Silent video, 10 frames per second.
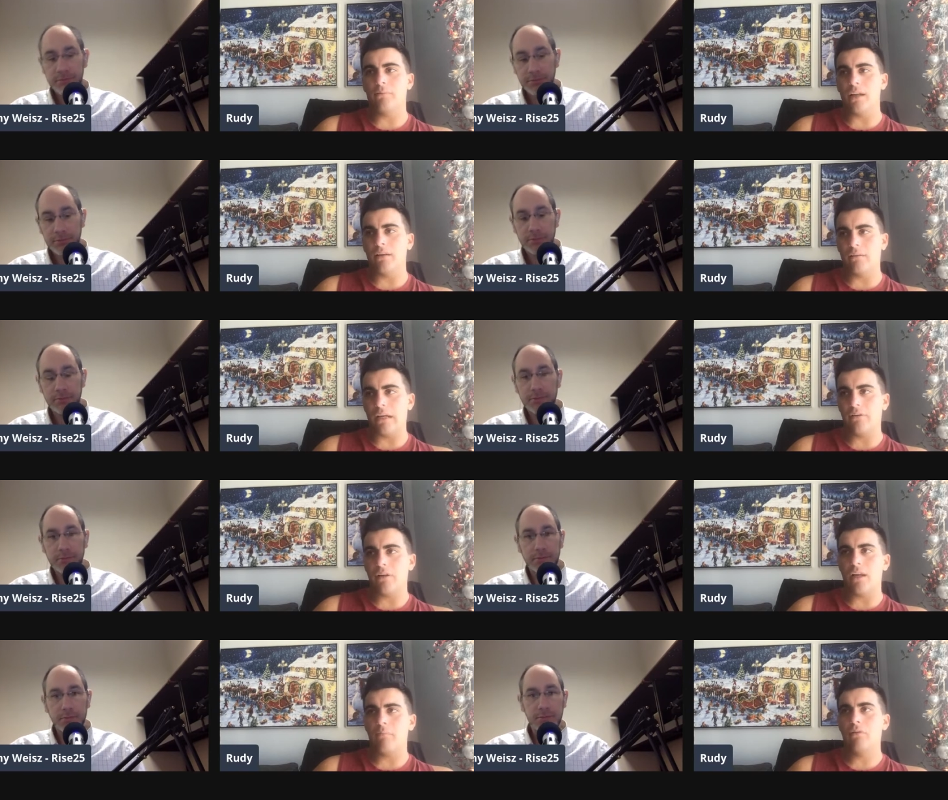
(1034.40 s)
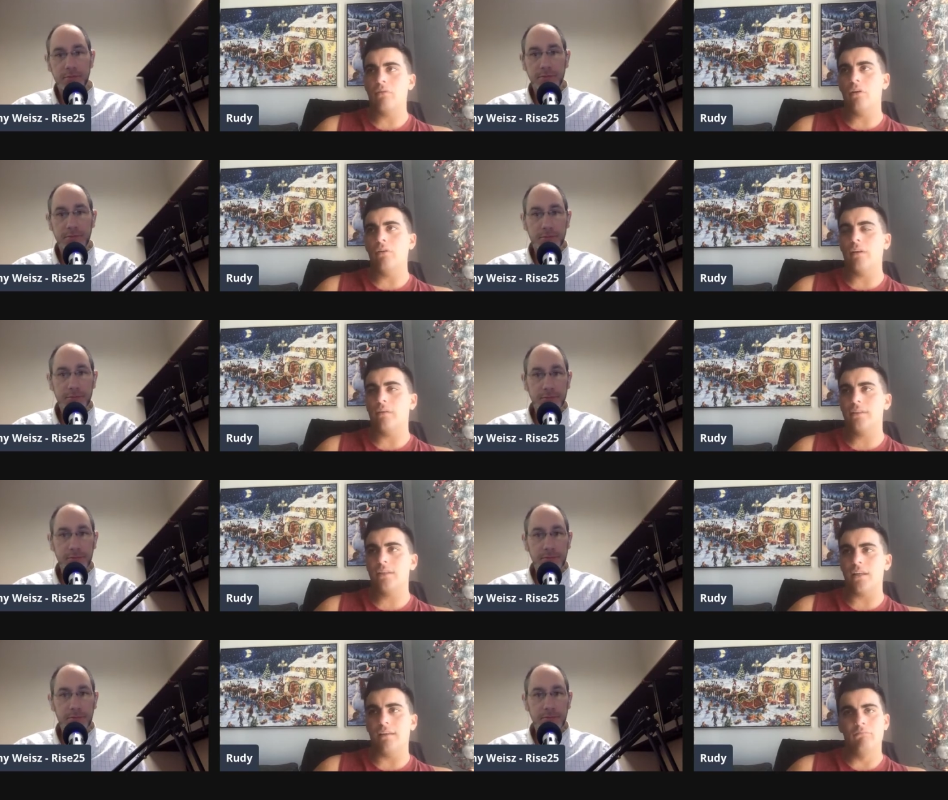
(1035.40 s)
Speaker 1: the brand around hyper growth. I would
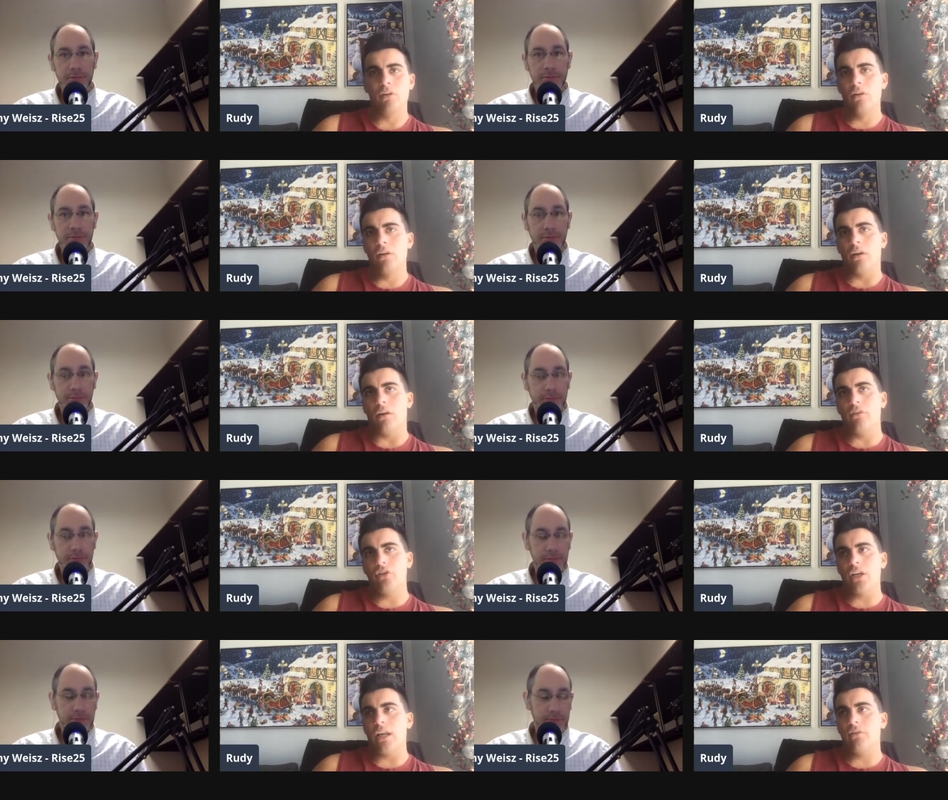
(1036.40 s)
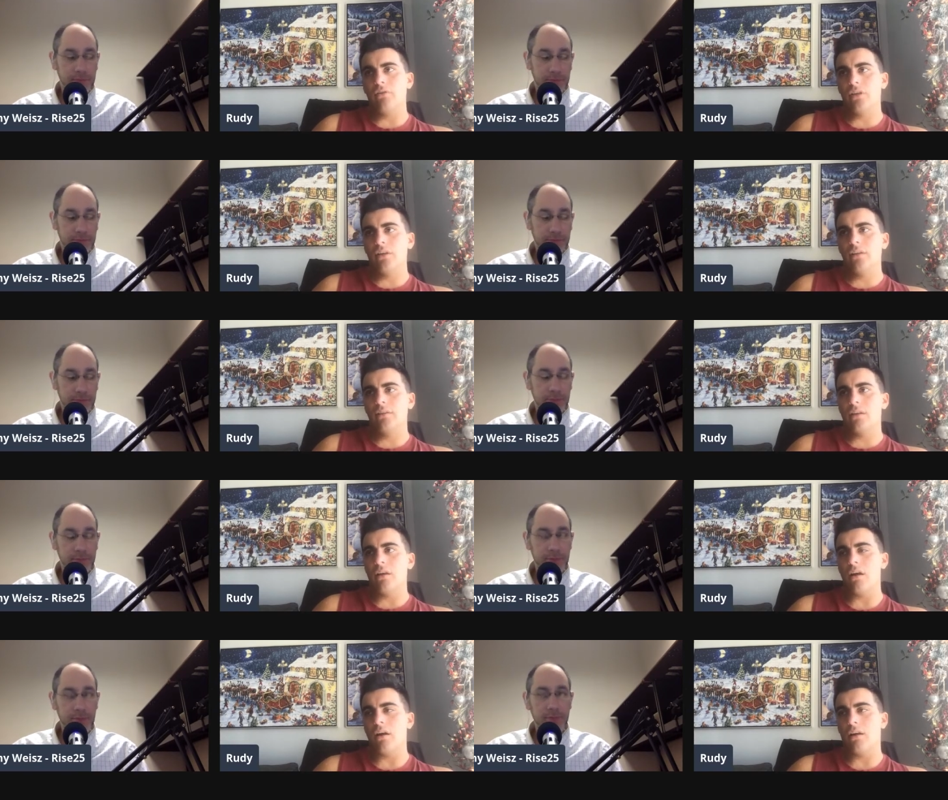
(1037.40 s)
say other challenges
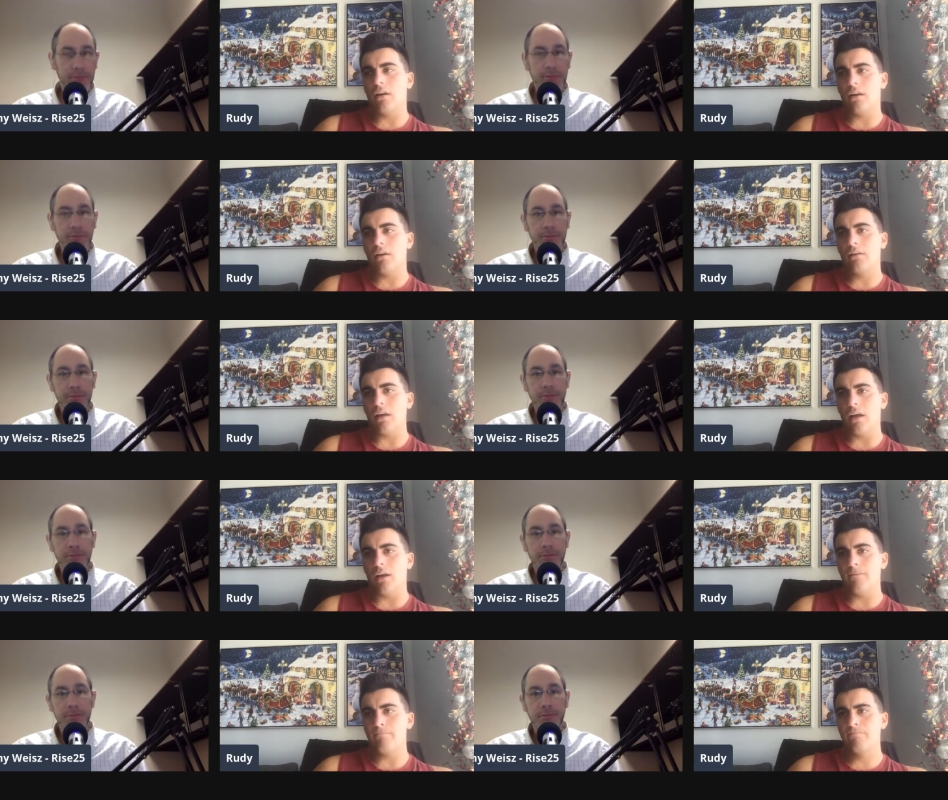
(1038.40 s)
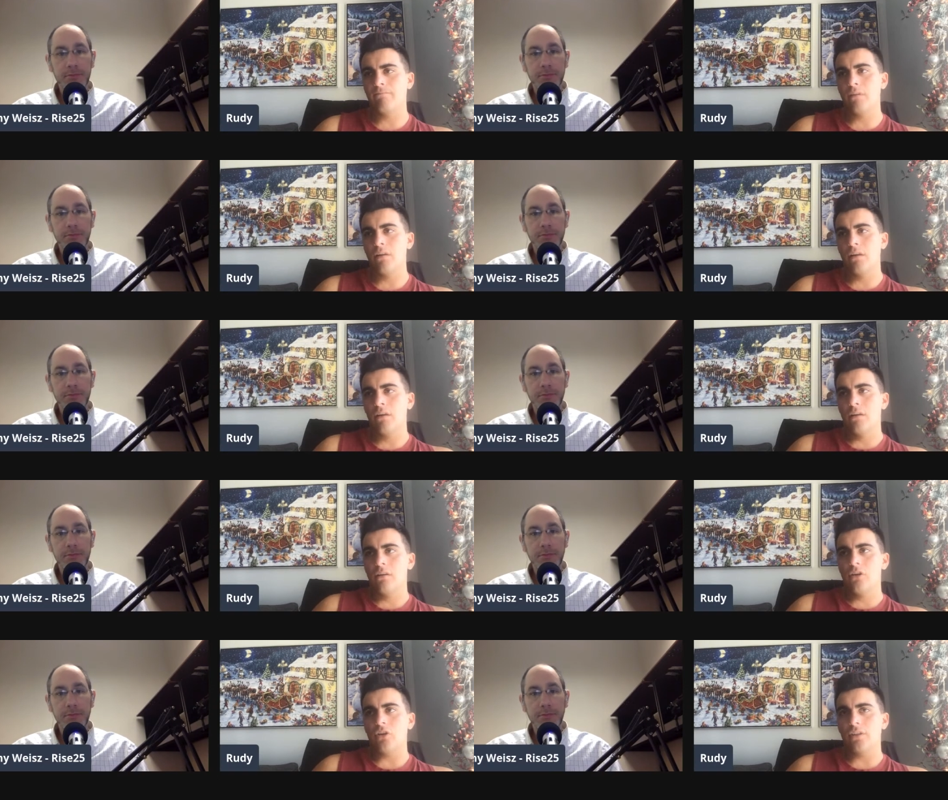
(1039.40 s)
are
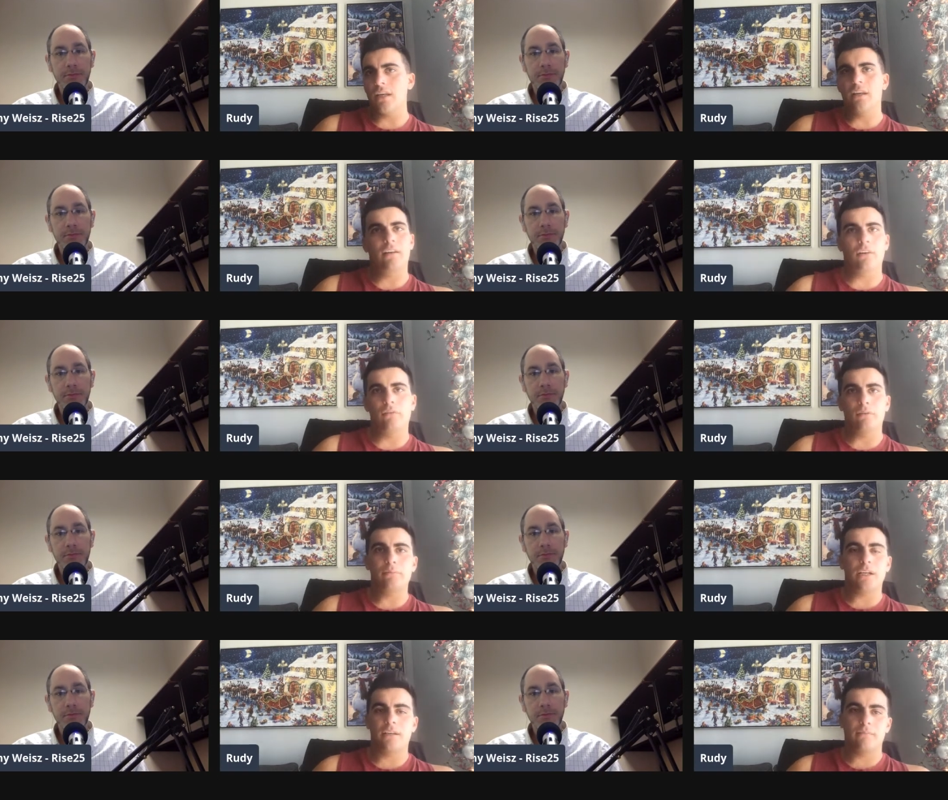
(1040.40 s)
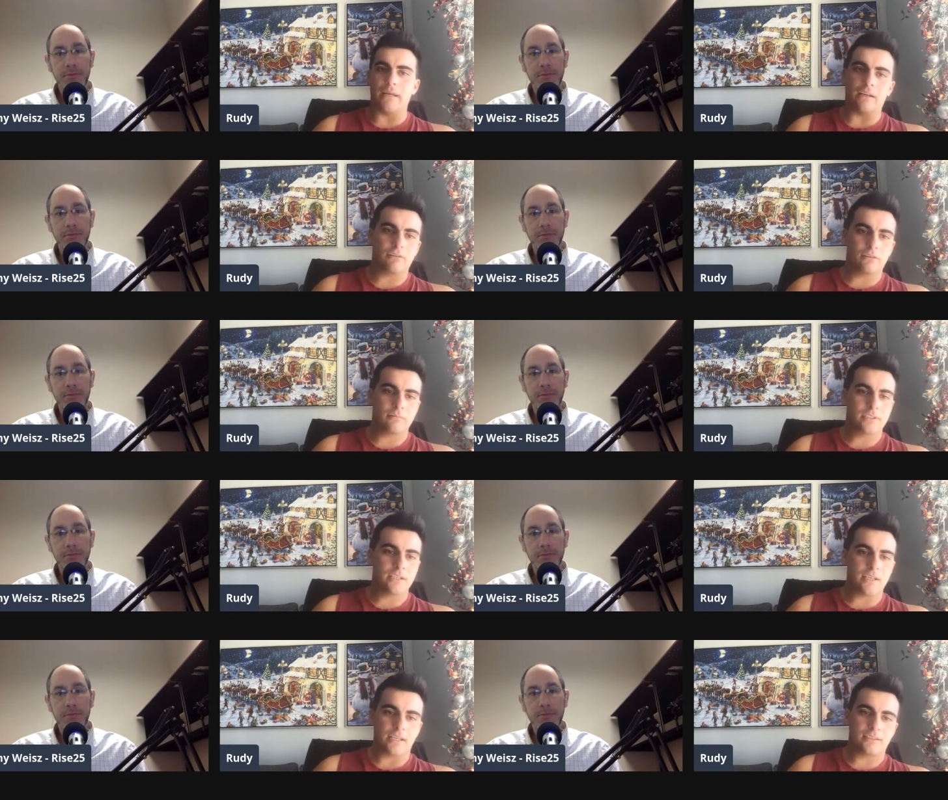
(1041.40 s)
you're taking over a brand at bankruptcy.
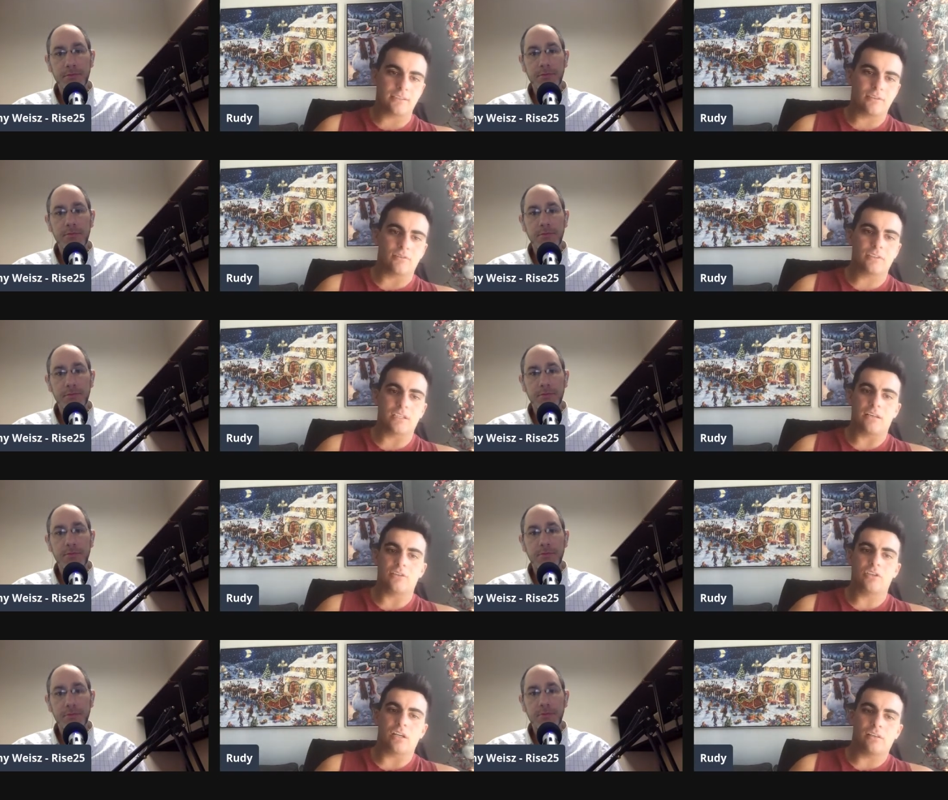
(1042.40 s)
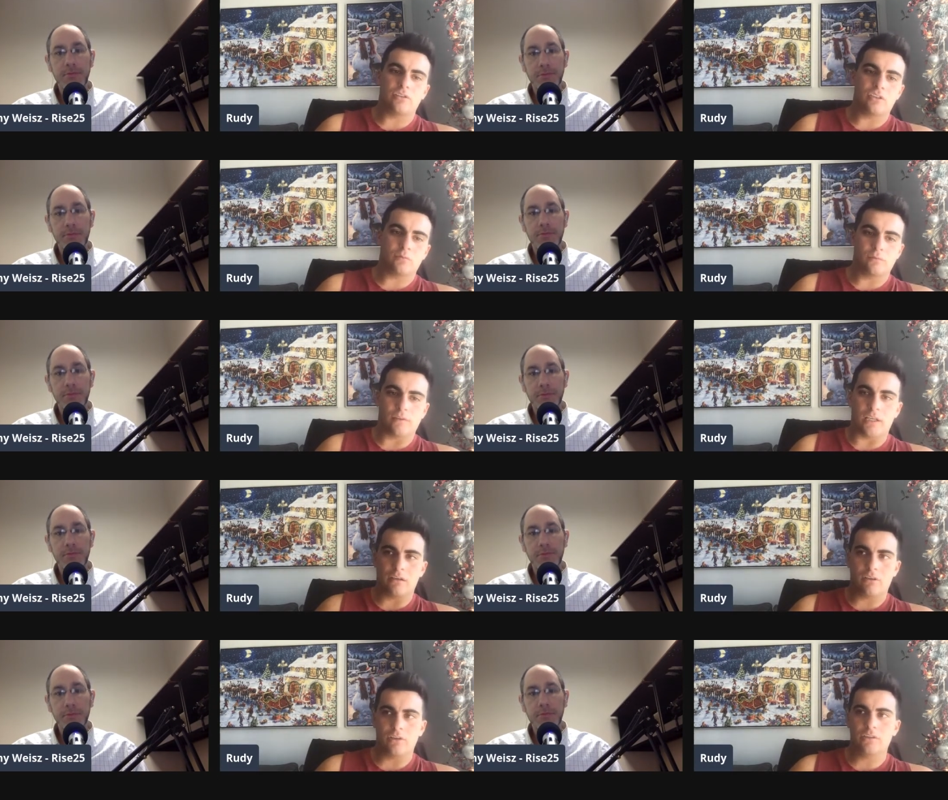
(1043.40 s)
It has its own set of challenges with
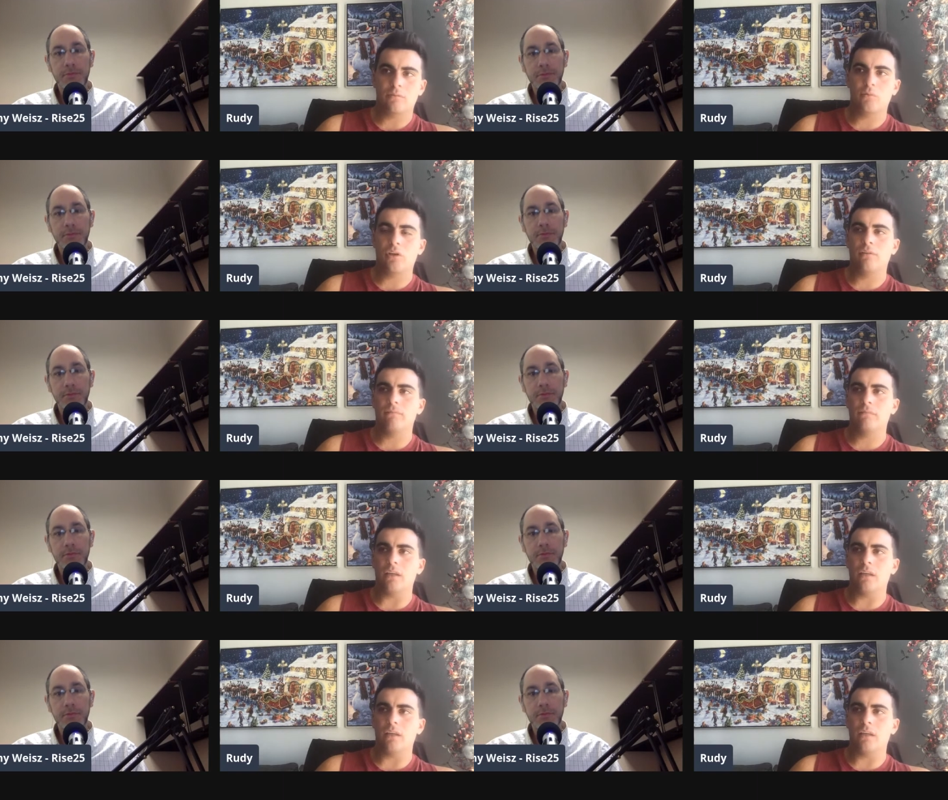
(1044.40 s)
like customer